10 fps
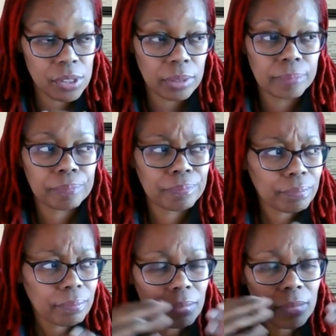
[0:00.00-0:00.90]
So
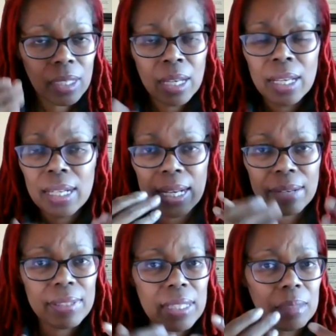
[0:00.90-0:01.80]
not
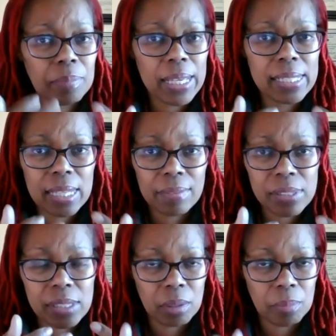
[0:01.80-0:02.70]
everything applies to
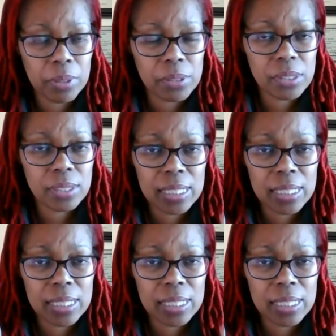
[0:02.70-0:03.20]
every single person.